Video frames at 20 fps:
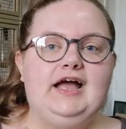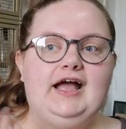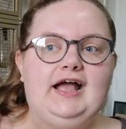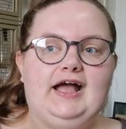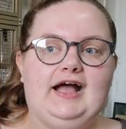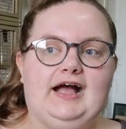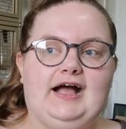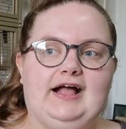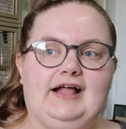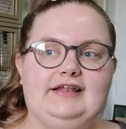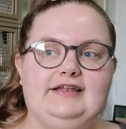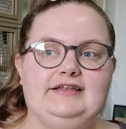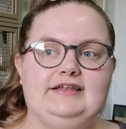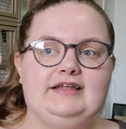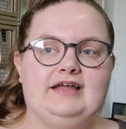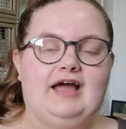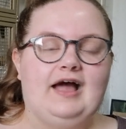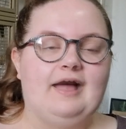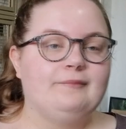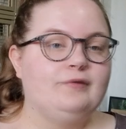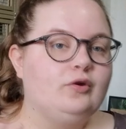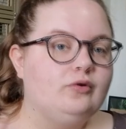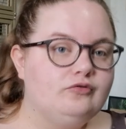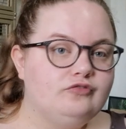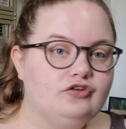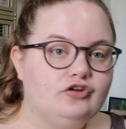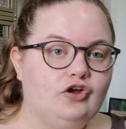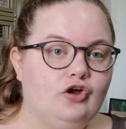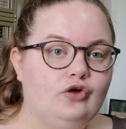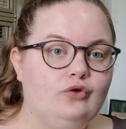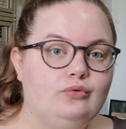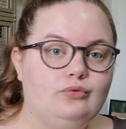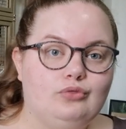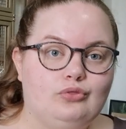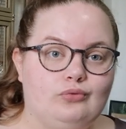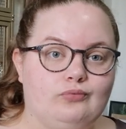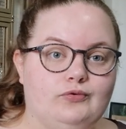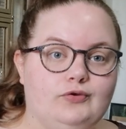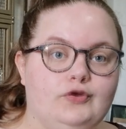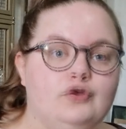And I'm going to go
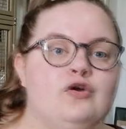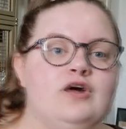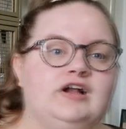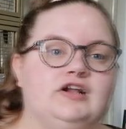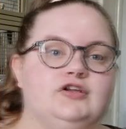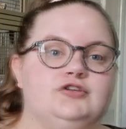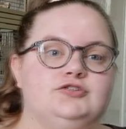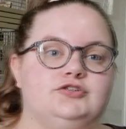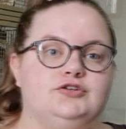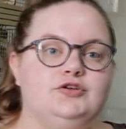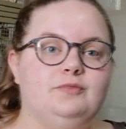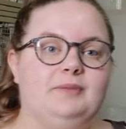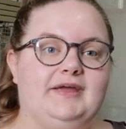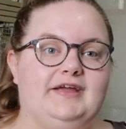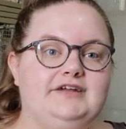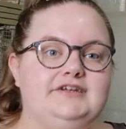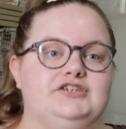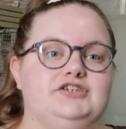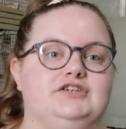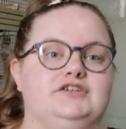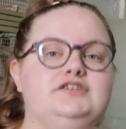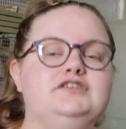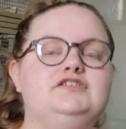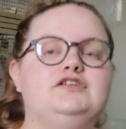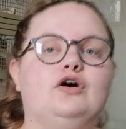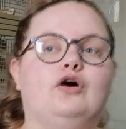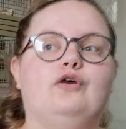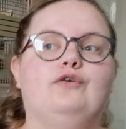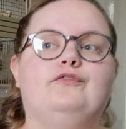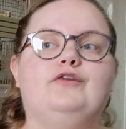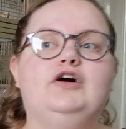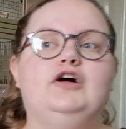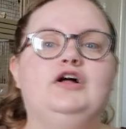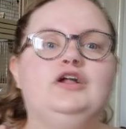through and show you pictures of